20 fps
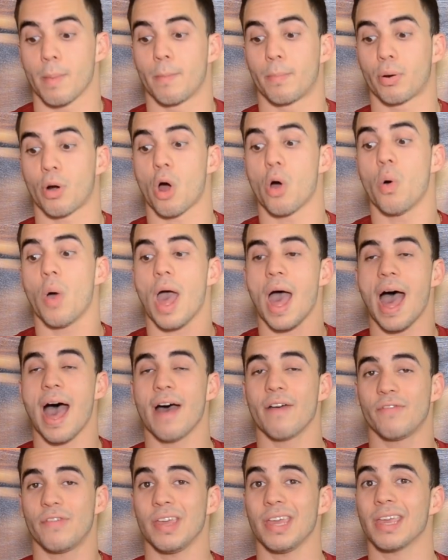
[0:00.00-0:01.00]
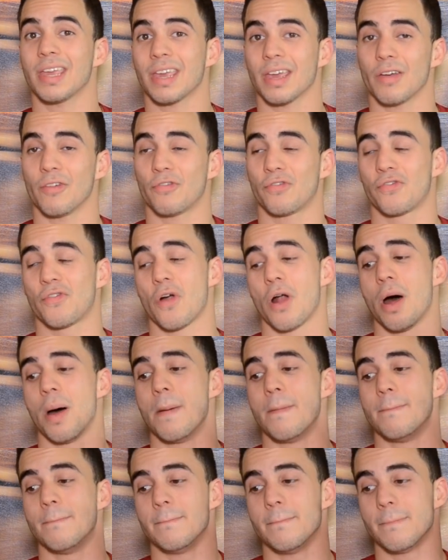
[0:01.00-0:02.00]
Pro Havoc
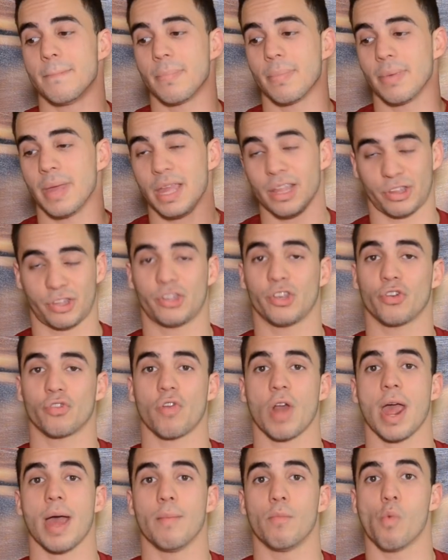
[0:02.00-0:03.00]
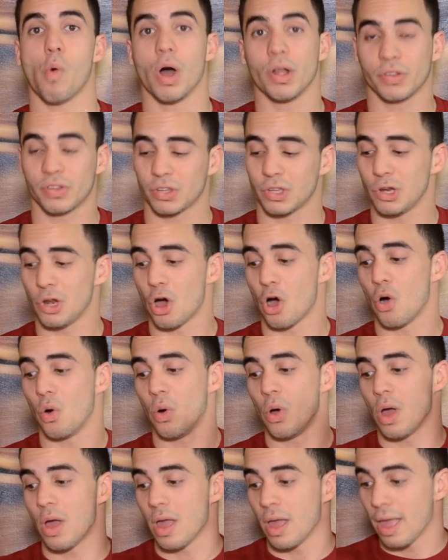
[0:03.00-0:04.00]
from Instagram wants to
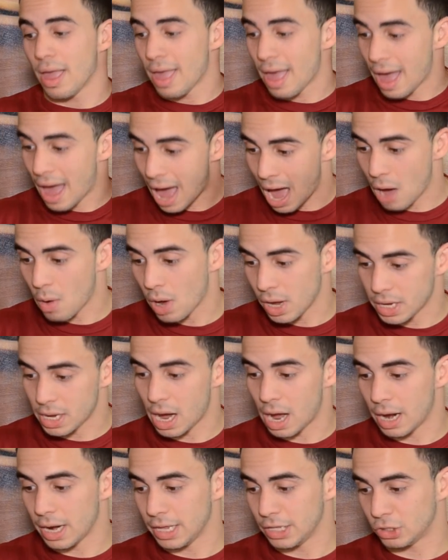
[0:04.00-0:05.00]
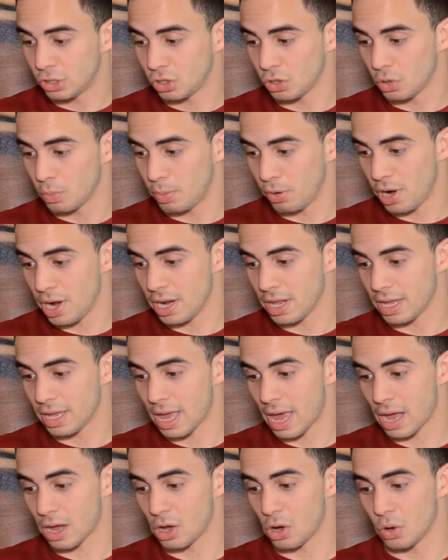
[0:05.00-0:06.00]
know how I got into breeding
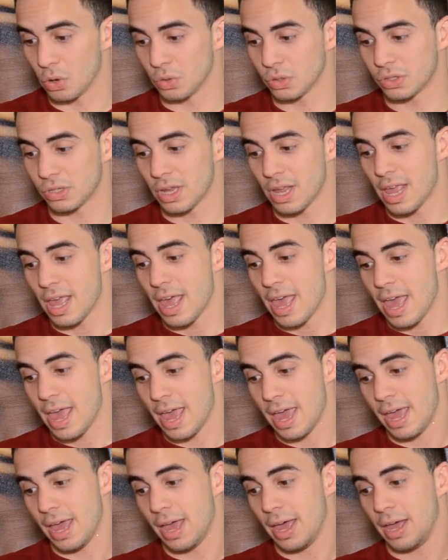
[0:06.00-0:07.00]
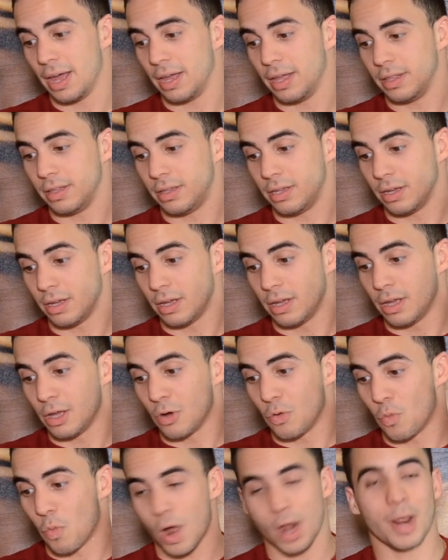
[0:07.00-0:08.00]
geckos and
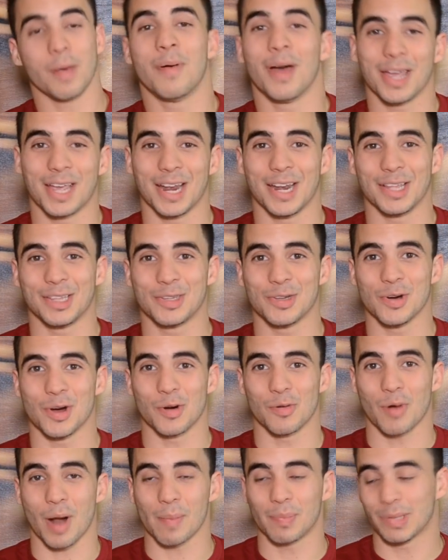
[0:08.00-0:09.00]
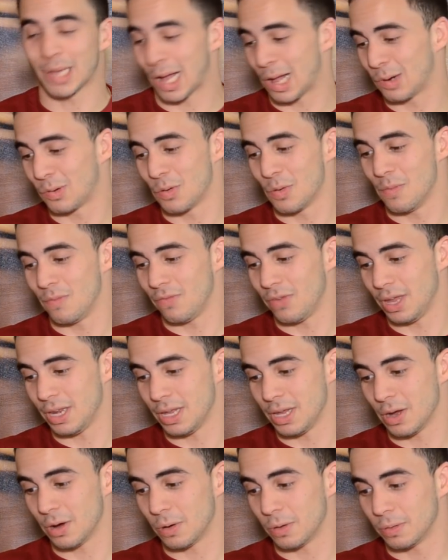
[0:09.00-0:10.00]
when am I going to do a reptile room
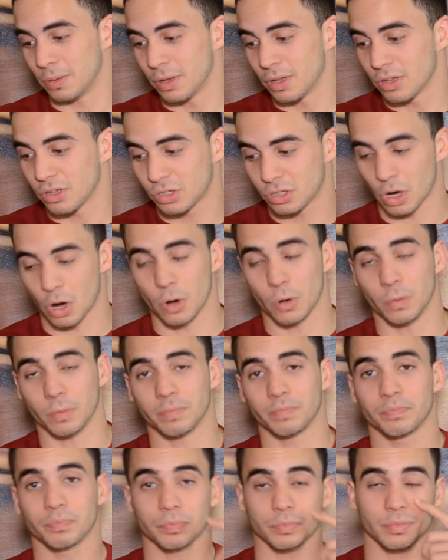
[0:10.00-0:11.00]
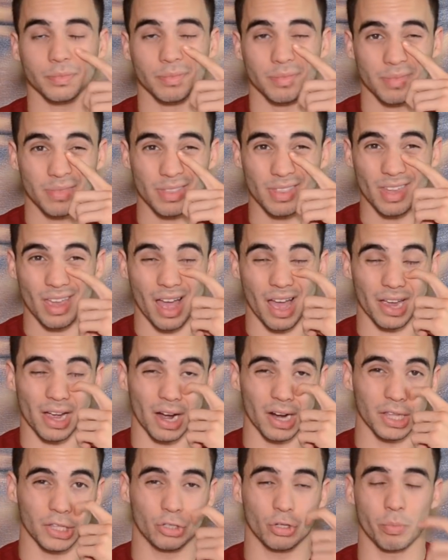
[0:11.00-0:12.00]
video. So I
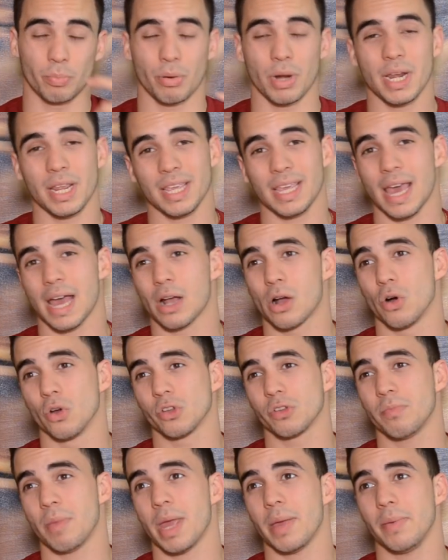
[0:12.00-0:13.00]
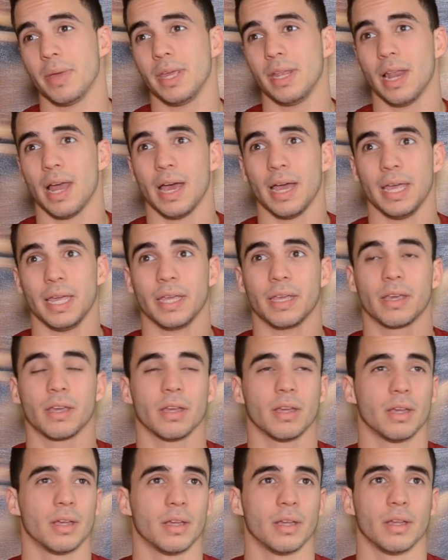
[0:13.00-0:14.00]
got into breeding geckos maybe like,
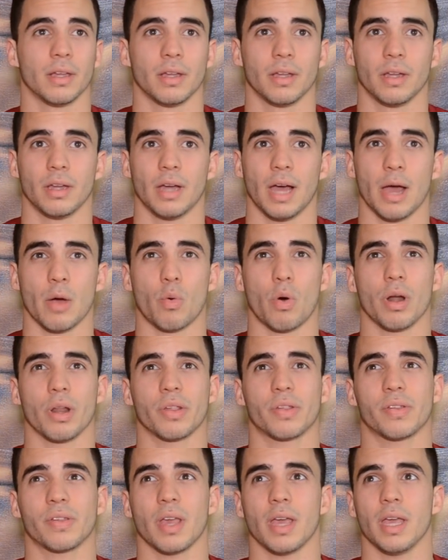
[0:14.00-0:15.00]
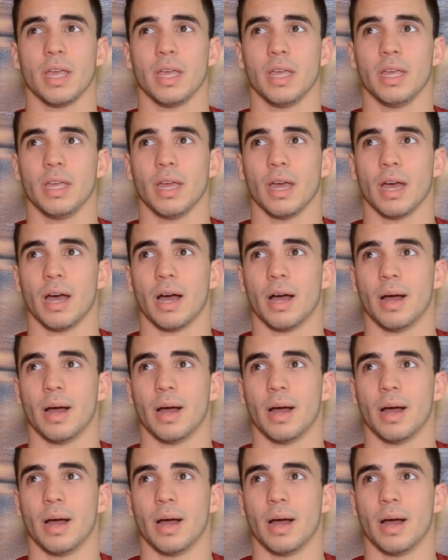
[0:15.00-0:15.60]
I want to say